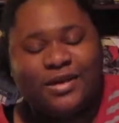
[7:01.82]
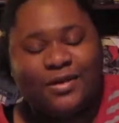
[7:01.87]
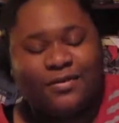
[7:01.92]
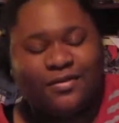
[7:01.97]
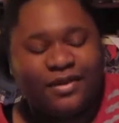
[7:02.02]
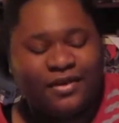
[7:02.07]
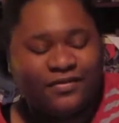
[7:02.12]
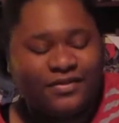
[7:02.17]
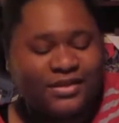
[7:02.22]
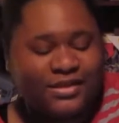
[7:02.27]
I
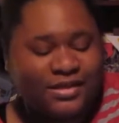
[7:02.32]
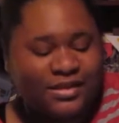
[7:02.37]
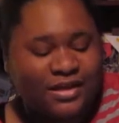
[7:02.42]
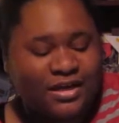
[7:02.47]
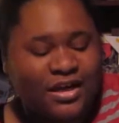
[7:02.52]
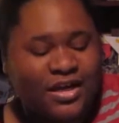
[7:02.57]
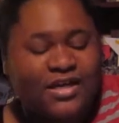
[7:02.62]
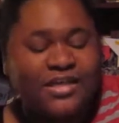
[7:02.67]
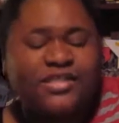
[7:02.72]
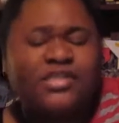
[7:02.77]
would love to
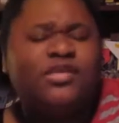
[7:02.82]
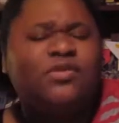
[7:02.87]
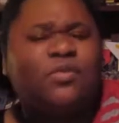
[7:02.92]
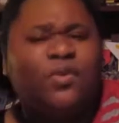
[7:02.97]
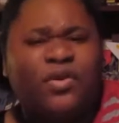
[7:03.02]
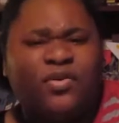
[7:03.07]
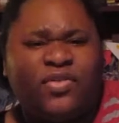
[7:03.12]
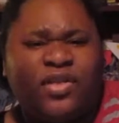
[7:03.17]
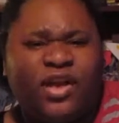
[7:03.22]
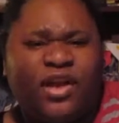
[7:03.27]
see
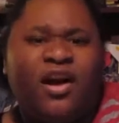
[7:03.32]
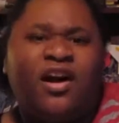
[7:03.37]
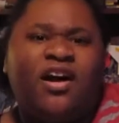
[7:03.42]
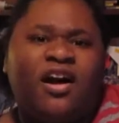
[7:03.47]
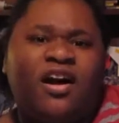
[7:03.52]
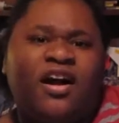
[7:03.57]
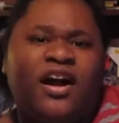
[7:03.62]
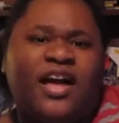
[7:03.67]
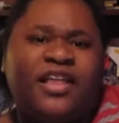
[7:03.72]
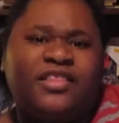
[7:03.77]
where they
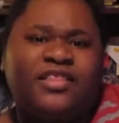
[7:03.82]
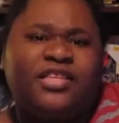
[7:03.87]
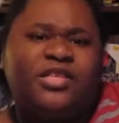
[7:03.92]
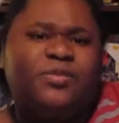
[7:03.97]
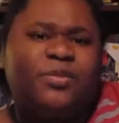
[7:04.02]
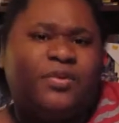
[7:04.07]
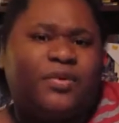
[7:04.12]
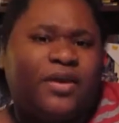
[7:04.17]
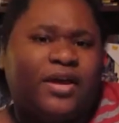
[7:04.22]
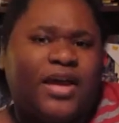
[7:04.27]
are at this
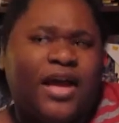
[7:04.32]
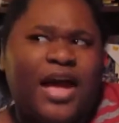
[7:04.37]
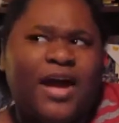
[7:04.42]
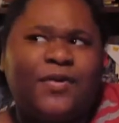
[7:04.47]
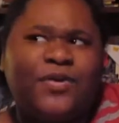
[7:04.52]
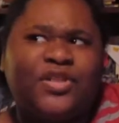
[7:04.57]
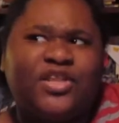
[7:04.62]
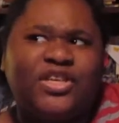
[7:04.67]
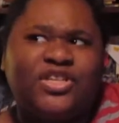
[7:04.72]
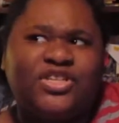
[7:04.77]
point.
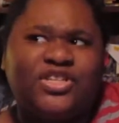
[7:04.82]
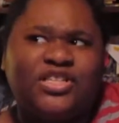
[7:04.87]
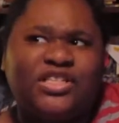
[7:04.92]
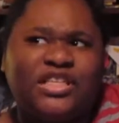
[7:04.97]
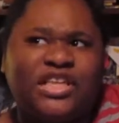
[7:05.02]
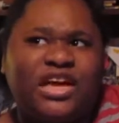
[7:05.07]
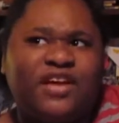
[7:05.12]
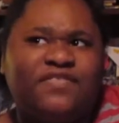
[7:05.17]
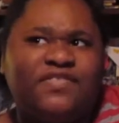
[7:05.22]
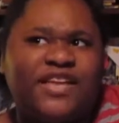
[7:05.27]
I really just
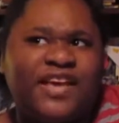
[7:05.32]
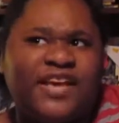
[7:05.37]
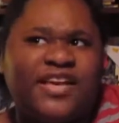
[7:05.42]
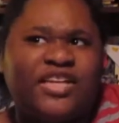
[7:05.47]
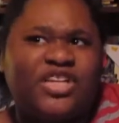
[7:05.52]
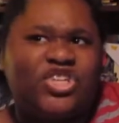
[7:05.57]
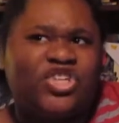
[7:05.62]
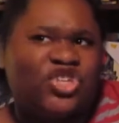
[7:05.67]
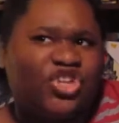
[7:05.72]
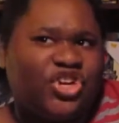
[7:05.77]
love
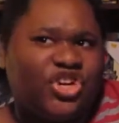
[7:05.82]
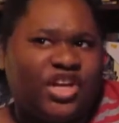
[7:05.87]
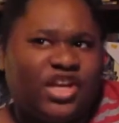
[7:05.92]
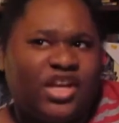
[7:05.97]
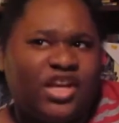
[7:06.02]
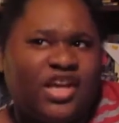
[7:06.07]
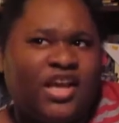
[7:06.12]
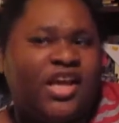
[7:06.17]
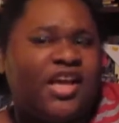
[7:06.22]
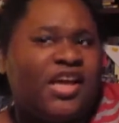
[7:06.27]
taking a
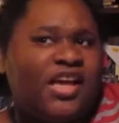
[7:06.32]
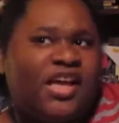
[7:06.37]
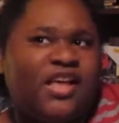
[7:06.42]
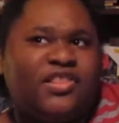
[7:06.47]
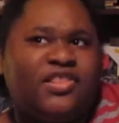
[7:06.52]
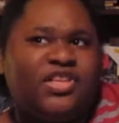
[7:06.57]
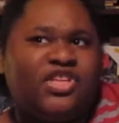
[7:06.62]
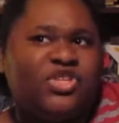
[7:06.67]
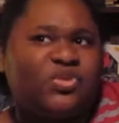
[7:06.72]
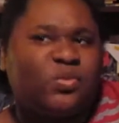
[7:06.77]
journey
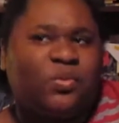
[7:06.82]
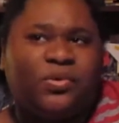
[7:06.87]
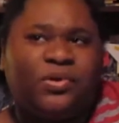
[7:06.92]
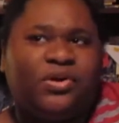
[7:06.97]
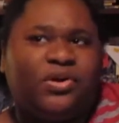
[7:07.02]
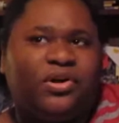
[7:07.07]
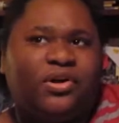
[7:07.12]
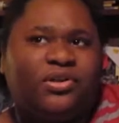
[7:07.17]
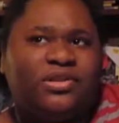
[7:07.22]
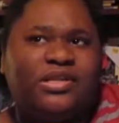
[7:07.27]
in this
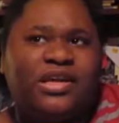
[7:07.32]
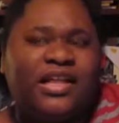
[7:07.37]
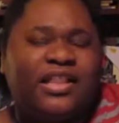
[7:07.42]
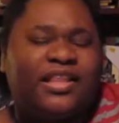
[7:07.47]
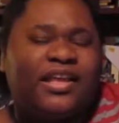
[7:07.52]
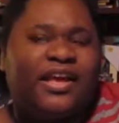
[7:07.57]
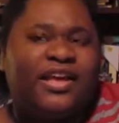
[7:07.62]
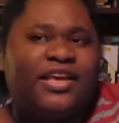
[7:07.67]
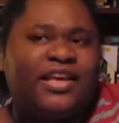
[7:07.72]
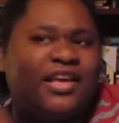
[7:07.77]
world.
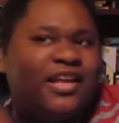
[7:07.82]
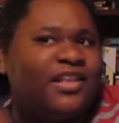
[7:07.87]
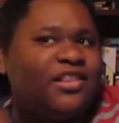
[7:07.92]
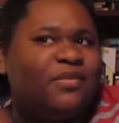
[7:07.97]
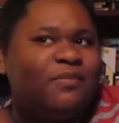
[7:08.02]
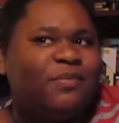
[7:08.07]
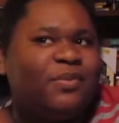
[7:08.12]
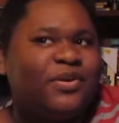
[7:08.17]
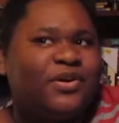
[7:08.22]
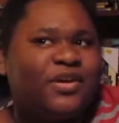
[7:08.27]
Like getting
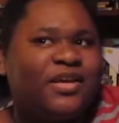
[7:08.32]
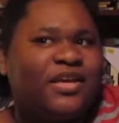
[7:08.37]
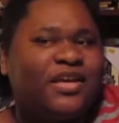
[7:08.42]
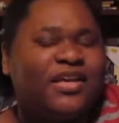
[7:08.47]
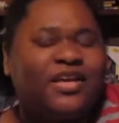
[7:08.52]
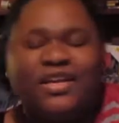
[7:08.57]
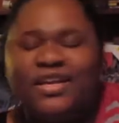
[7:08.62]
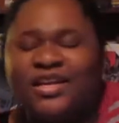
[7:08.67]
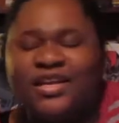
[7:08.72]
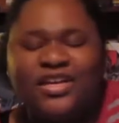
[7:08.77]
the book
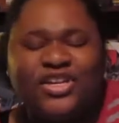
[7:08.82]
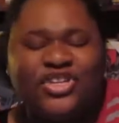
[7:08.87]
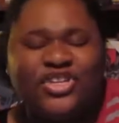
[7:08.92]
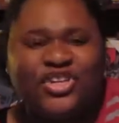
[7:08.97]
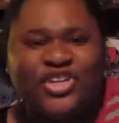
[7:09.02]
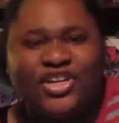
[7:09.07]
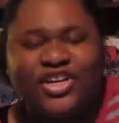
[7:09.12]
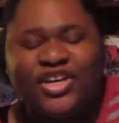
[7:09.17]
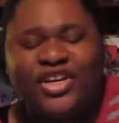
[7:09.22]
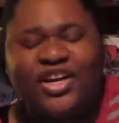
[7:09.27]

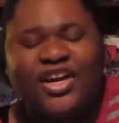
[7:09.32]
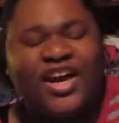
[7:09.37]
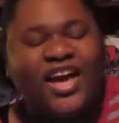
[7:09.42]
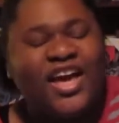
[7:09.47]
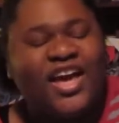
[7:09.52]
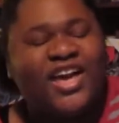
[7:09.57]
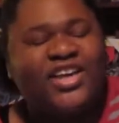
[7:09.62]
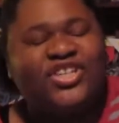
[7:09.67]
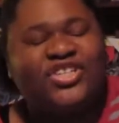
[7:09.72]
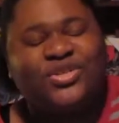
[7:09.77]
each year
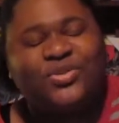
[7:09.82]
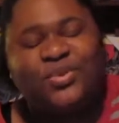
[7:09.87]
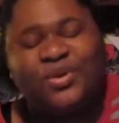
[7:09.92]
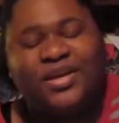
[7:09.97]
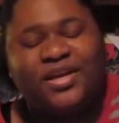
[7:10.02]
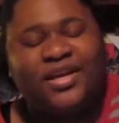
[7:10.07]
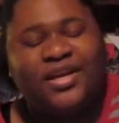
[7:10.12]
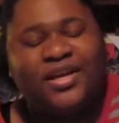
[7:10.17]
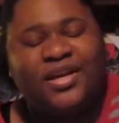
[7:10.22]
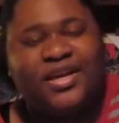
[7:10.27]
and just
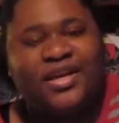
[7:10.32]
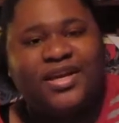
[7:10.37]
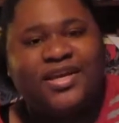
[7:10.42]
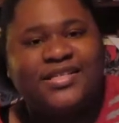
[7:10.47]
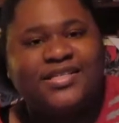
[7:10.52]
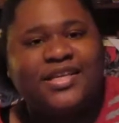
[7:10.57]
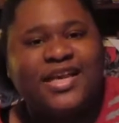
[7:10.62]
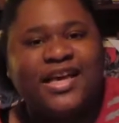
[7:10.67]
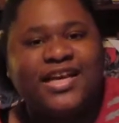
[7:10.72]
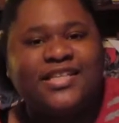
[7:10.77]
reading it
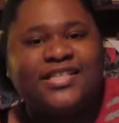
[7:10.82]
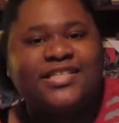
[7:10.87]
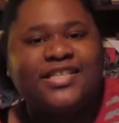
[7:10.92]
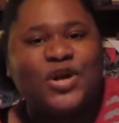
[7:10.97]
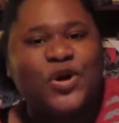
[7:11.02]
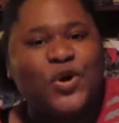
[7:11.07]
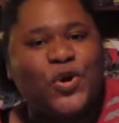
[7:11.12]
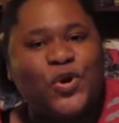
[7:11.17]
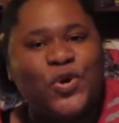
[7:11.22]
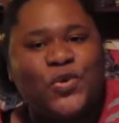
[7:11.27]
is like
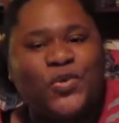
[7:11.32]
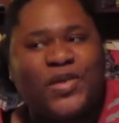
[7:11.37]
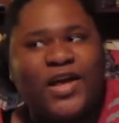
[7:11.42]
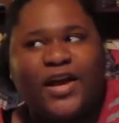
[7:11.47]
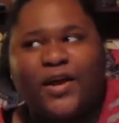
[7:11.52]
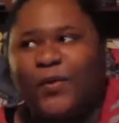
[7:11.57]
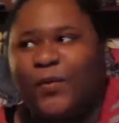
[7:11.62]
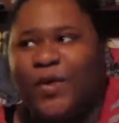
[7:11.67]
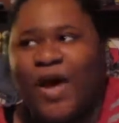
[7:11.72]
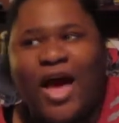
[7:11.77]
so,
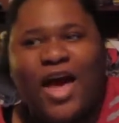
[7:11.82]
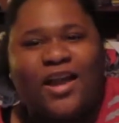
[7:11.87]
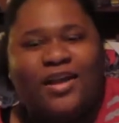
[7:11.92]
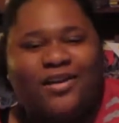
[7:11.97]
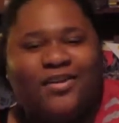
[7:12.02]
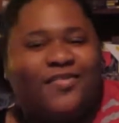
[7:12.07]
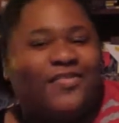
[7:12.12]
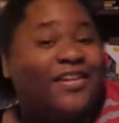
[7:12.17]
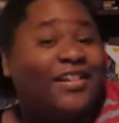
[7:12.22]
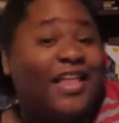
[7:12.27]
like, I
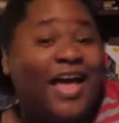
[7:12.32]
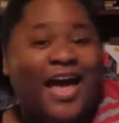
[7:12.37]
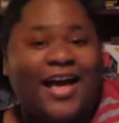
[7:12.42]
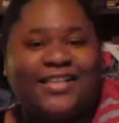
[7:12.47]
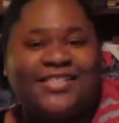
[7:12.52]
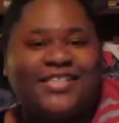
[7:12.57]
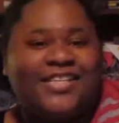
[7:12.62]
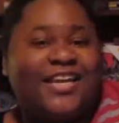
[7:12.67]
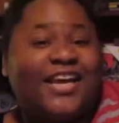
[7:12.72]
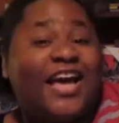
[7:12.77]
don't know,
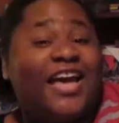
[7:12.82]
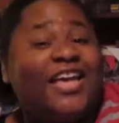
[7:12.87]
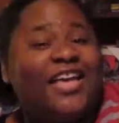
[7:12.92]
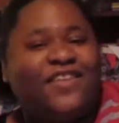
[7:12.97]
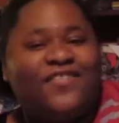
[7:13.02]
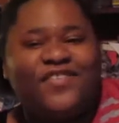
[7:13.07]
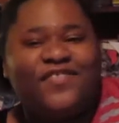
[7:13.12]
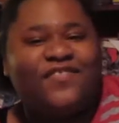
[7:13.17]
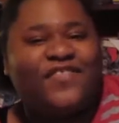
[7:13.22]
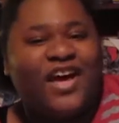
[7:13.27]
relaxing. I
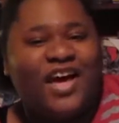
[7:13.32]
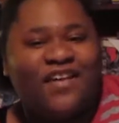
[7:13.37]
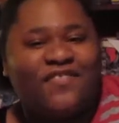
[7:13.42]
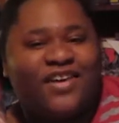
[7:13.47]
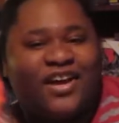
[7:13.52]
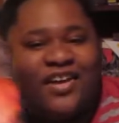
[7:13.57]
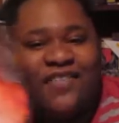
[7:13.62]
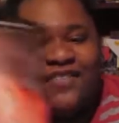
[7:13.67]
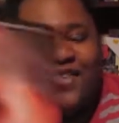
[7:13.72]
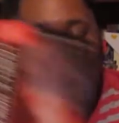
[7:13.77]
gave it 5
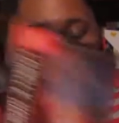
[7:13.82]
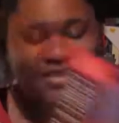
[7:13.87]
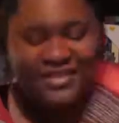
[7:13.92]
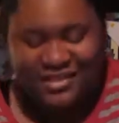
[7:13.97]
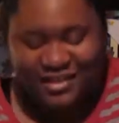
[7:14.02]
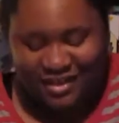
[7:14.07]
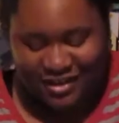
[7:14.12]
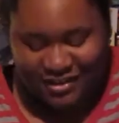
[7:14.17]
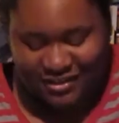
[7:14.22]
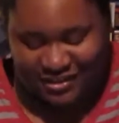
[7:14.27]
out of 5
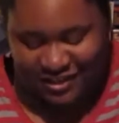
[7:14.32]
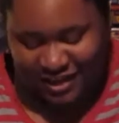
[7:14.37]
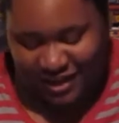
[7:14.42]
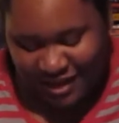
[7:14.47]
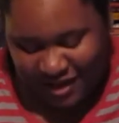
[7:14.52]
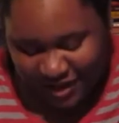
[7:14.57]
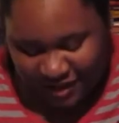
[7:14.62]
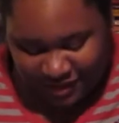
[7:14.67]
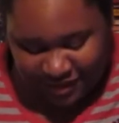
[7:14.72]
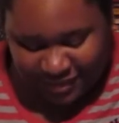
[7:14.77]
stars.
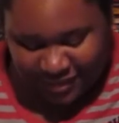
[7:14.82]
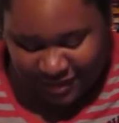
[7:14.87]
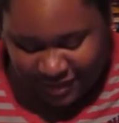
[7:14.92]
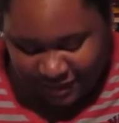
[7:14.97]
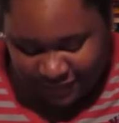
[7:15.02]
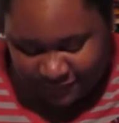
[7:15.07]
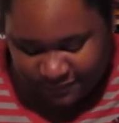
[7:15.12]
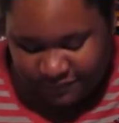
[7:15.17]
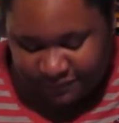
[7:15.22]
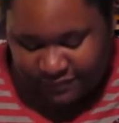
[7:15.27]
And
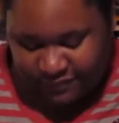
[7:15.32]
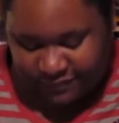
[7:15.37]
then